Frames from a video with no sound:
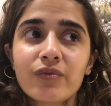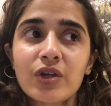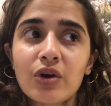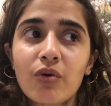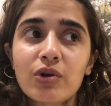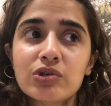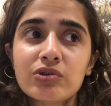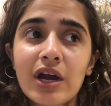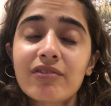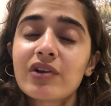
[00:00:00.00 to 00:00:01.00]
you know, when
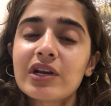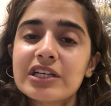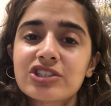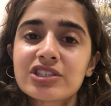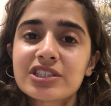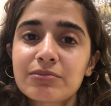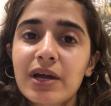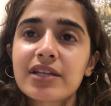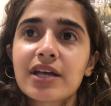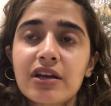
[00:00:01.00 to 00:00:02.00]
you have a relationship
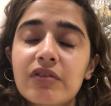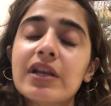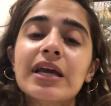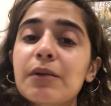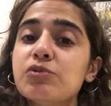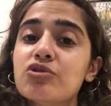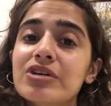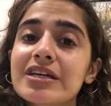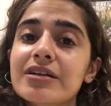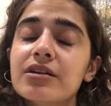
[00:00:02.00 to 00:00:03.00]
like that, it really helps you
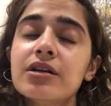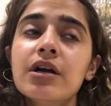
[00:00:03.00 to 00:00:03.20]
heal.